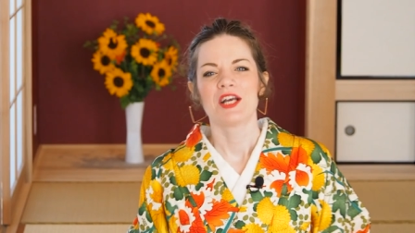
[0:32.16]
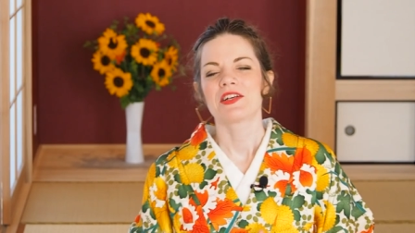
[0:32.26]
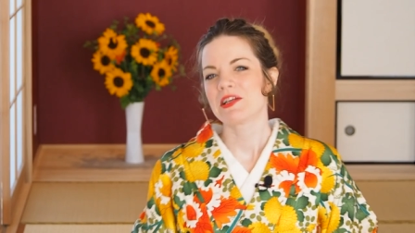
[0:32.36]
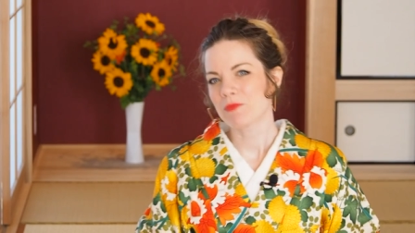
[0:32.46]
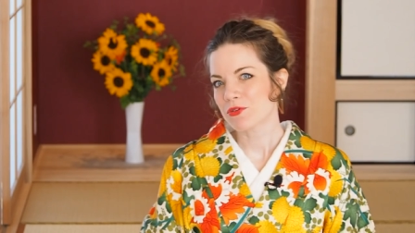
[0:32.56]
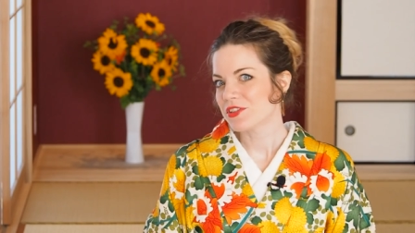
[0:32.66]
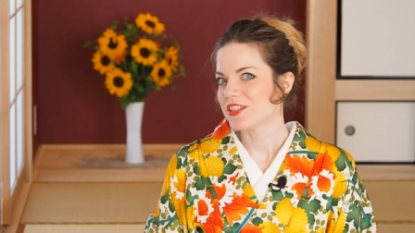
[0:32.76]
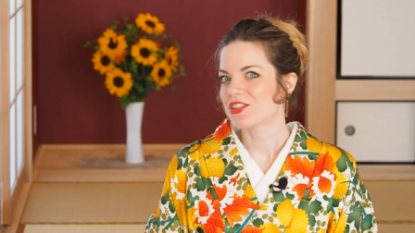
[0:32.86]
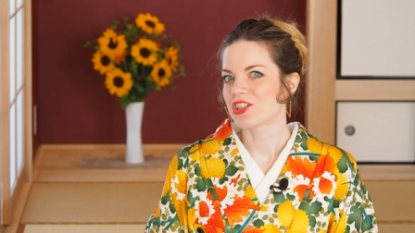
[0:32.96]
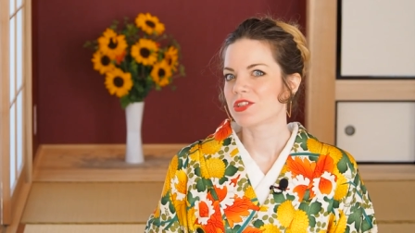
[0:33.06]
Kimono
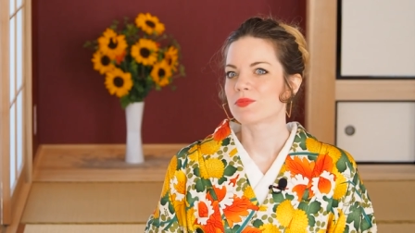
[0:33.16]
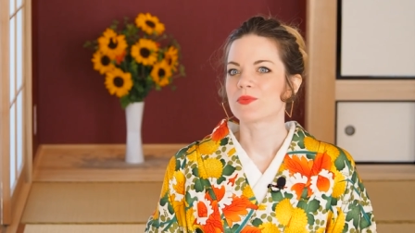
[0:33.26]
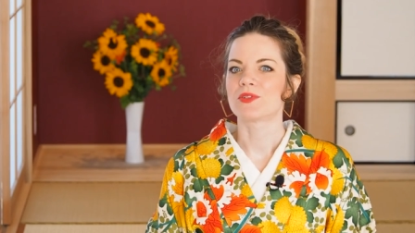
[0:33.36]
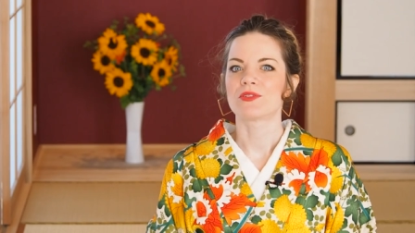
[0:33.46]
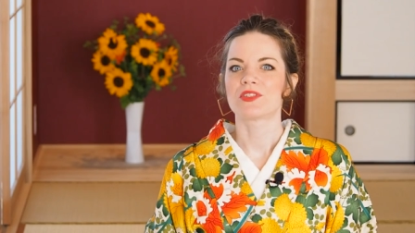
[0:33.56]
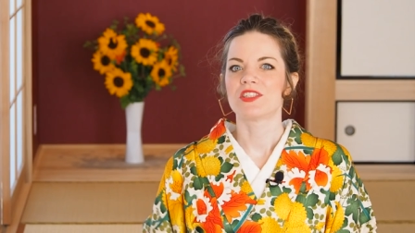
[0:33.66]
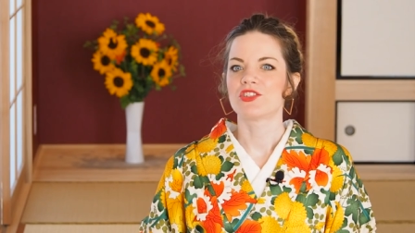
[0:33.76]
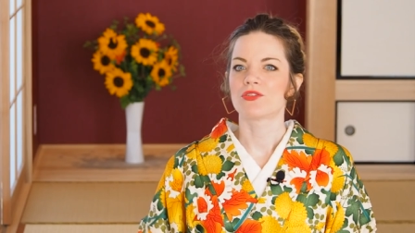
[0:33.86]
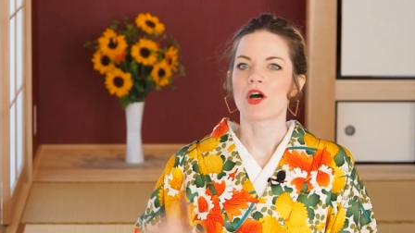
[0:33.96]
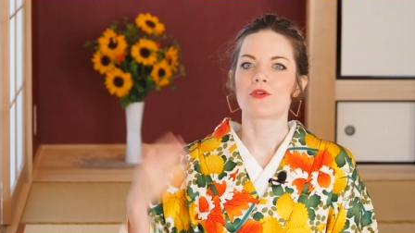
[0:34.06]
teachers will
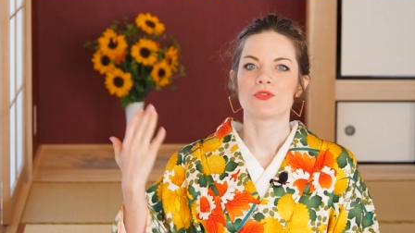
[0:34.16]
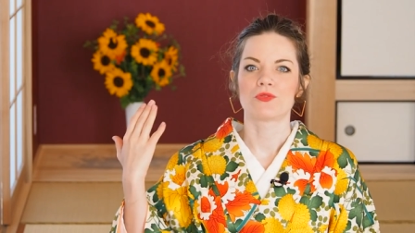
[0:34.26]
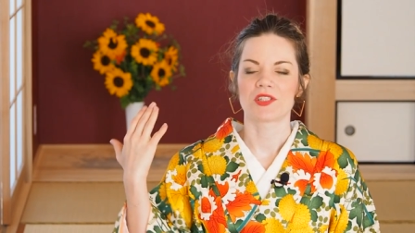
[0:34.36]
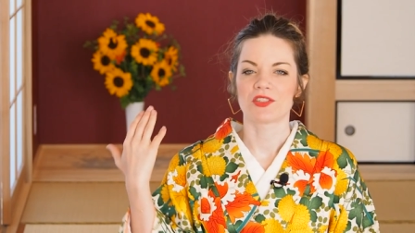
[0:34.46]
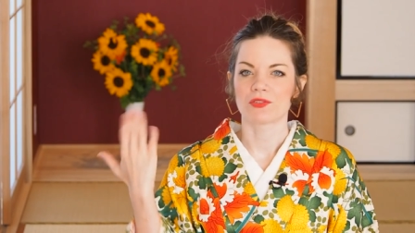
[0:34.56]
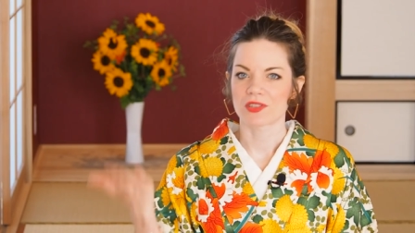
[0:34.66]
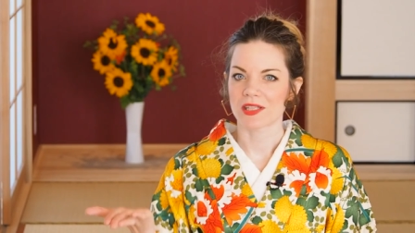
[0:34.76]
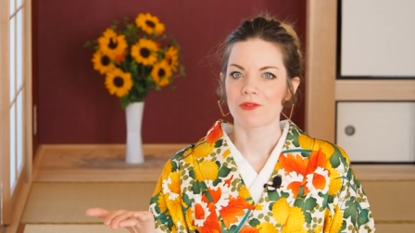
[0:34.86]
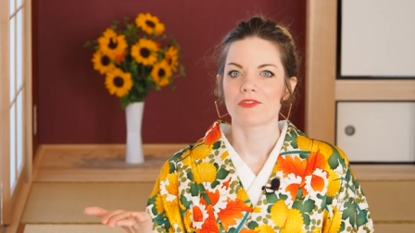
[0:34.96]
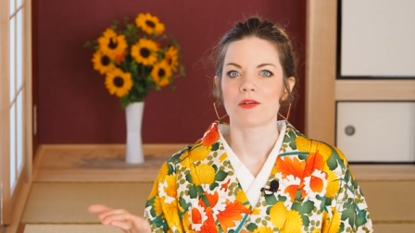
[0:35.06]
teach you how to dress
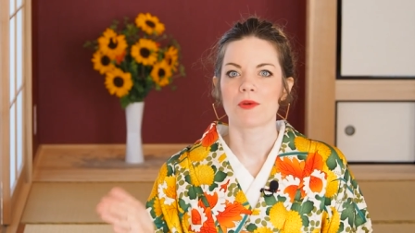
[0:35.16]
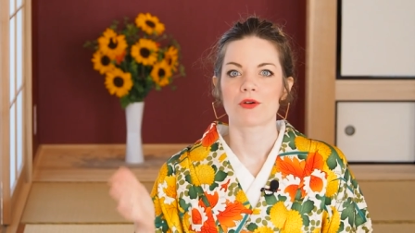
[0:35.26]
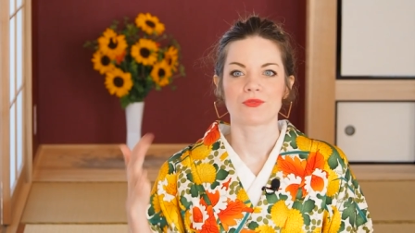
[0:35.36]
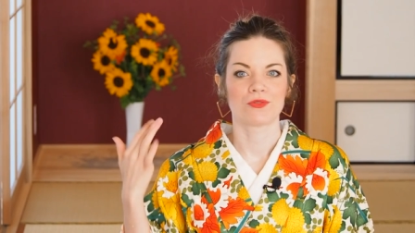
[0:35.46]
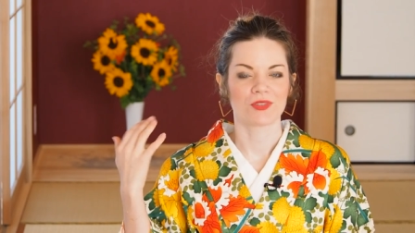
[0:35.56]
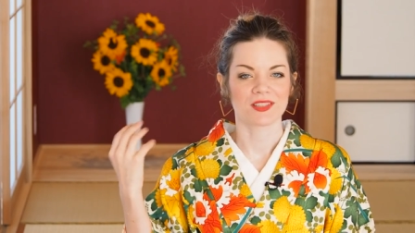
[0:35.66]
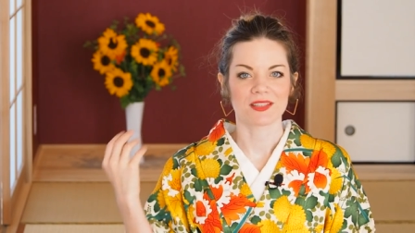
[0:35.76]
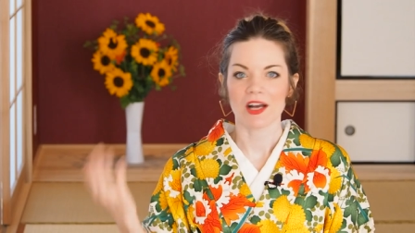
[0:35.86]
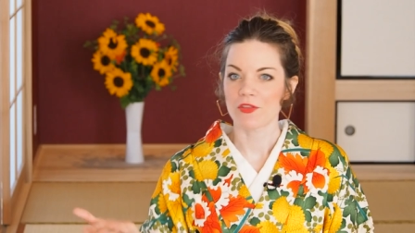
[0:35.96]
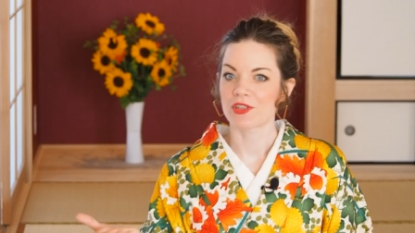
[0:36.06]
yourself up, how to dress
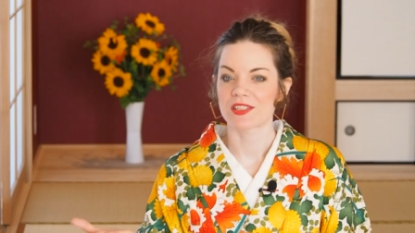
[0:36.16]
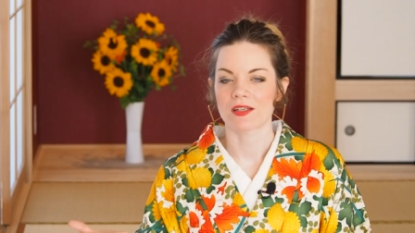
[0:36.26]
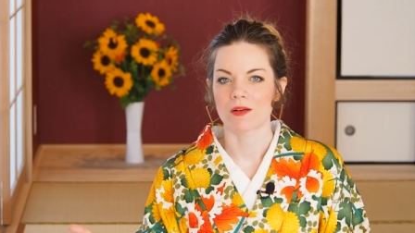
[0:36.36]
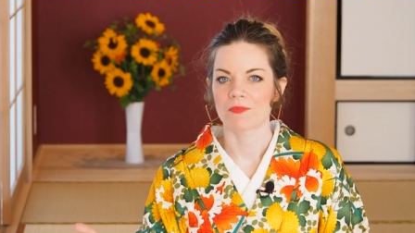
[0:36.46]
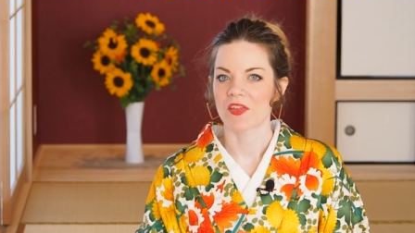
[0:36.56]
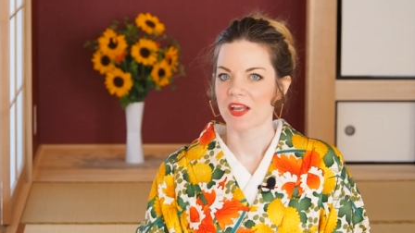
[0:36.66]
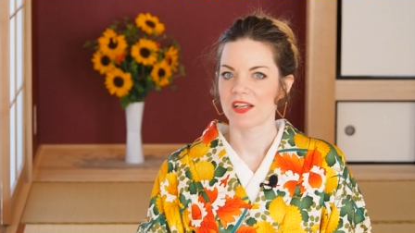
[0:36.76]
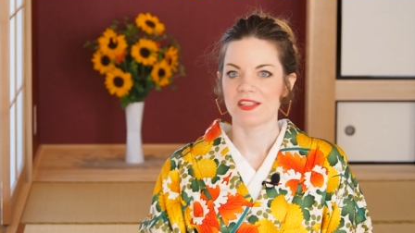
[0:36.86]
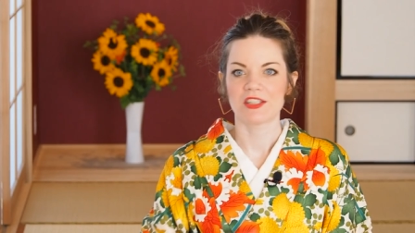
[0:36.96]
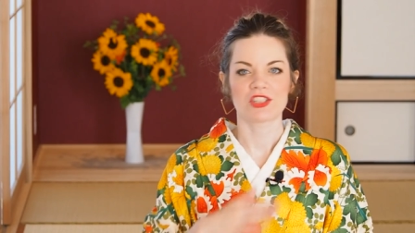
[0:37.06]
others up. They
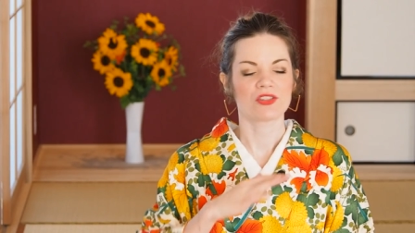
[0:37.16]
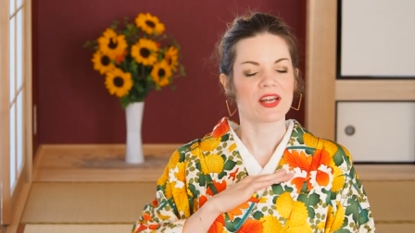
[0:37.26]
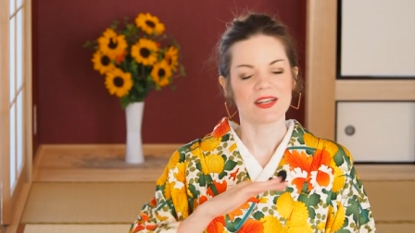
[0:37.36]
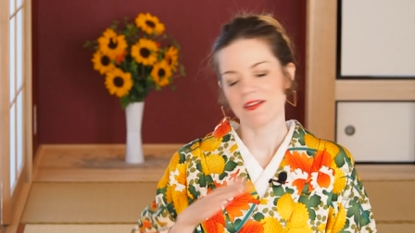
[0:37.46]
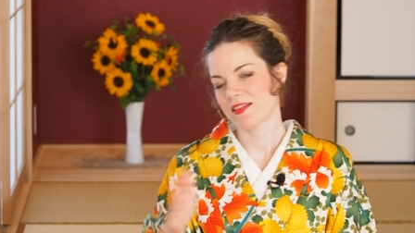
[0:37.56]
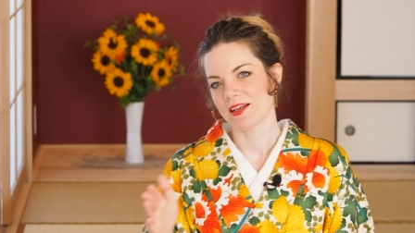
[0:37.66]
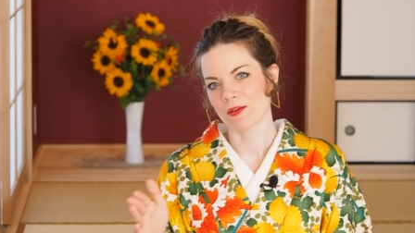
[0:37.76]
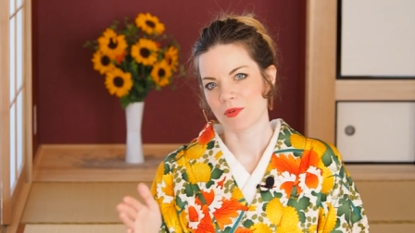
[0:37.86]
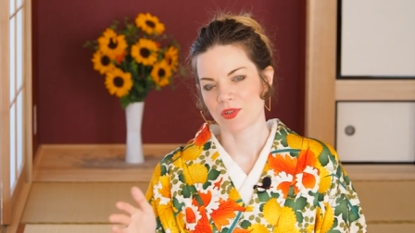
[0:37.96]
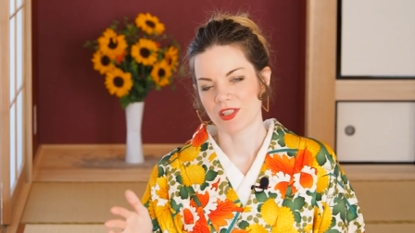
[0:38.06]
can teach you anything
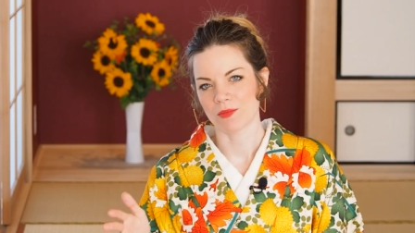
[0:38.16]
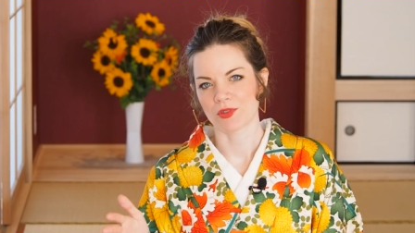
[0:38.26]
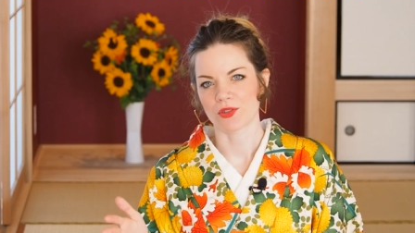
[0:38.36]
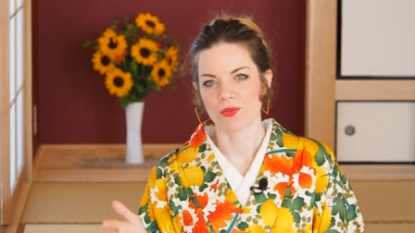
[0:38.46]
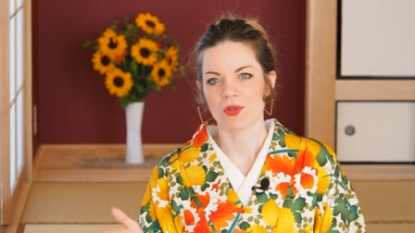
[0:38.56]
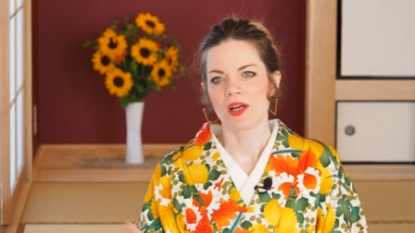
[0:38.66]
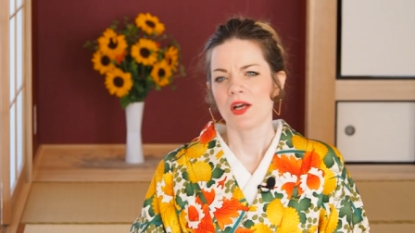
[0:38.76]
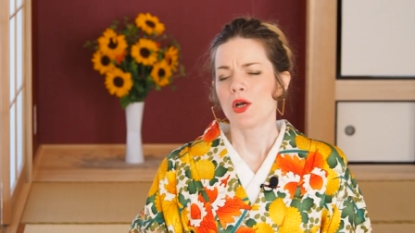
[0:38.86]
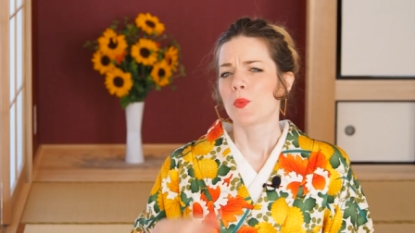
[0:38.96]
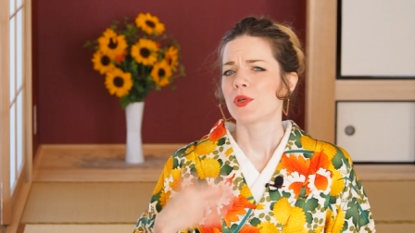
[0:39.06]
about kimono,
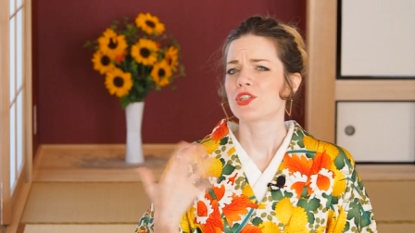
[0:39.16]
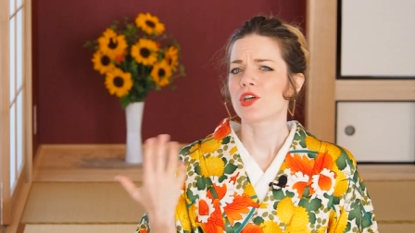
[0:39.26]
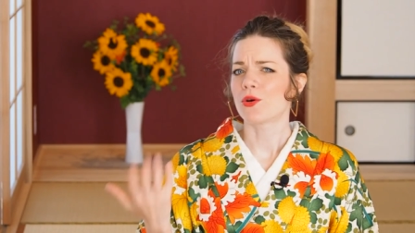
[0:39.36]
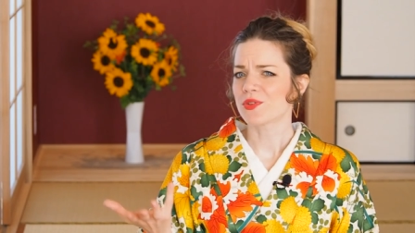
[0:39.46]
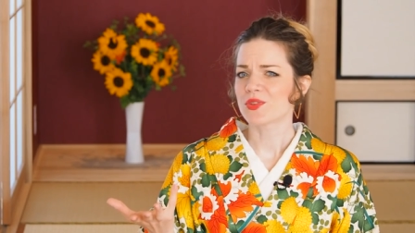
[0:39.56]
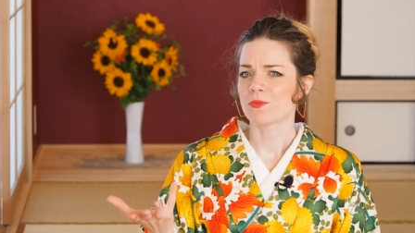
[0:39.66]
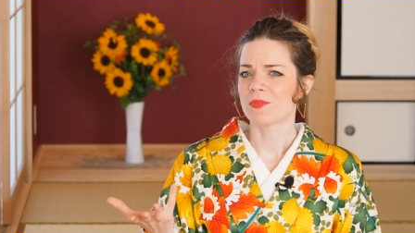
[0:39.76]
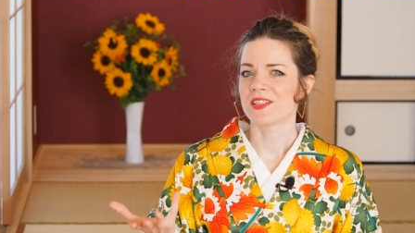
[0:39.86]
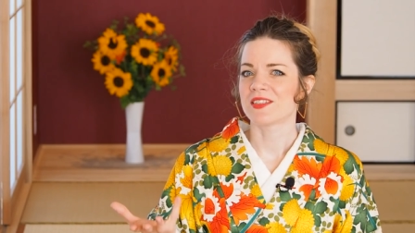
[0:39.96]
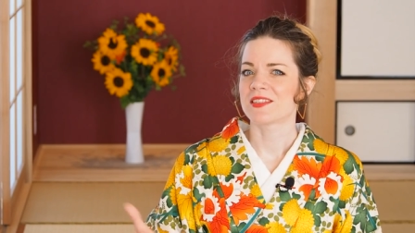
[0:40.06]
which also
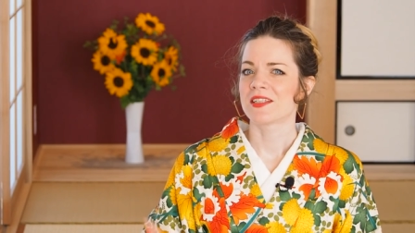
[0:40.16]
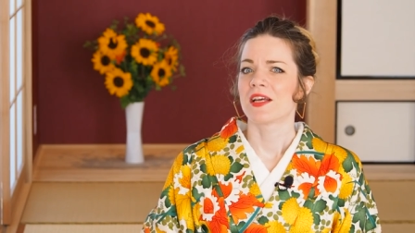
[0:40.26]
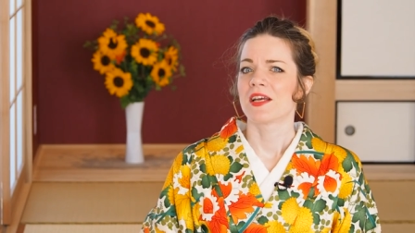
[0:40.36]
means